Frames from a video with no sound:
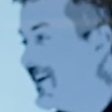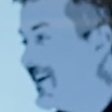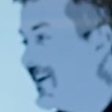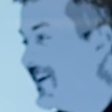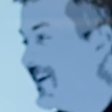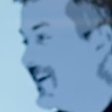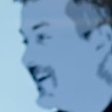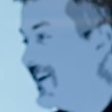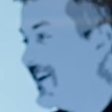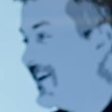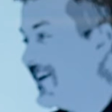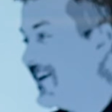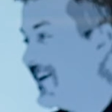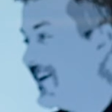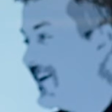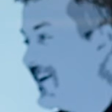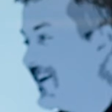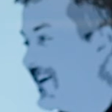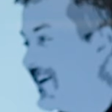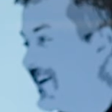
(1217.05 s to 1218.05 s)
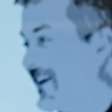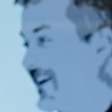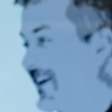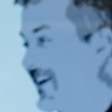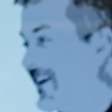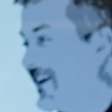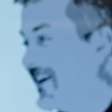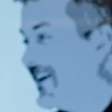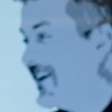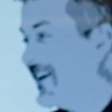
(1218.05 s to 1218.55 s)

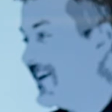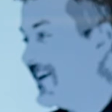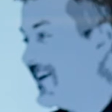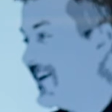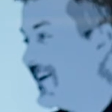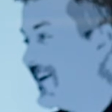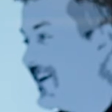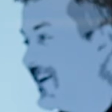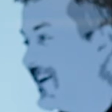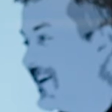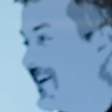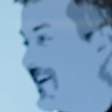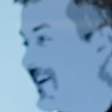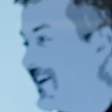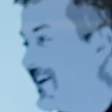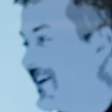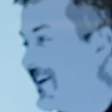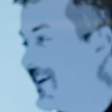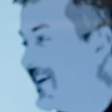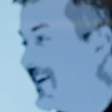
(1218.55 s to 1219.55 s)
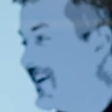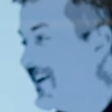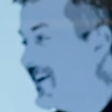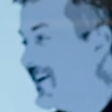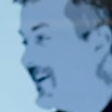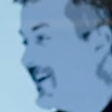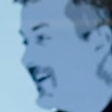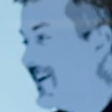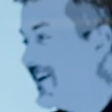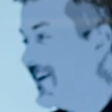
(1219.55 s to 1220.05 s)

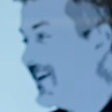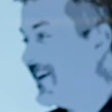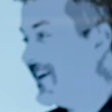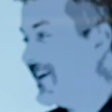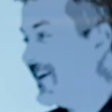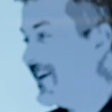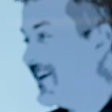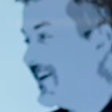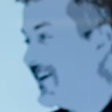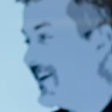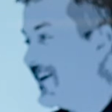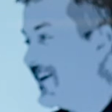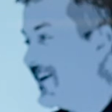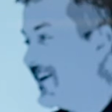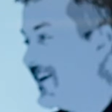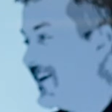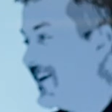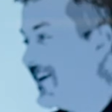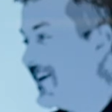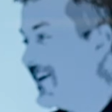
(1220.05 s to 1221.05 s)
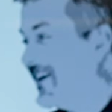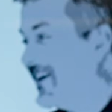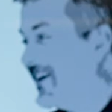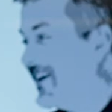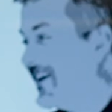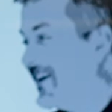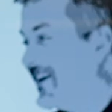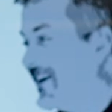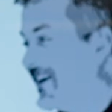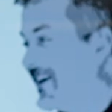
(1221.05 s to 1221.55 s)

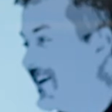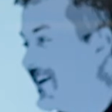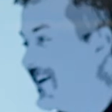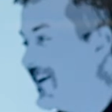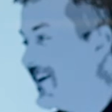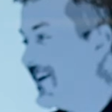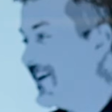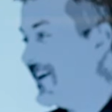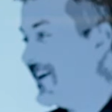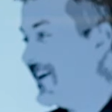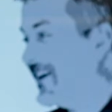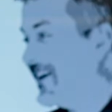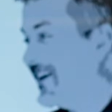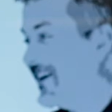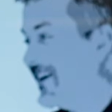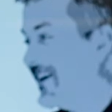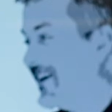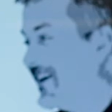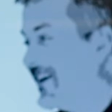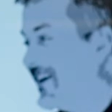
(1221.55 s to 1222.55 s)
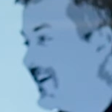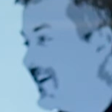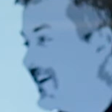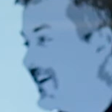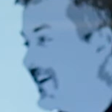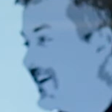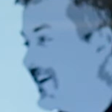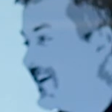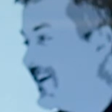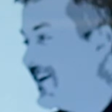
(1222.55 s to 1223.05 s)

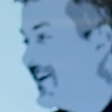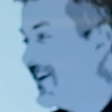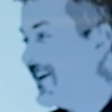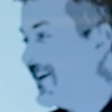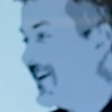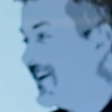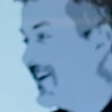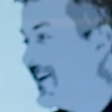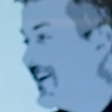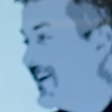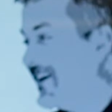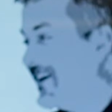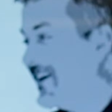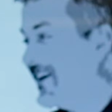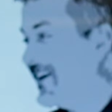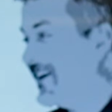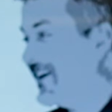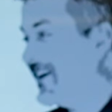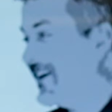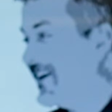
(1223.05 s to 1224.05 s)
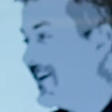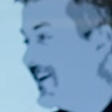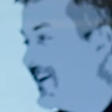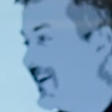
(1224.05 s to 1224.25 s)
No words are spoken by the person on screen.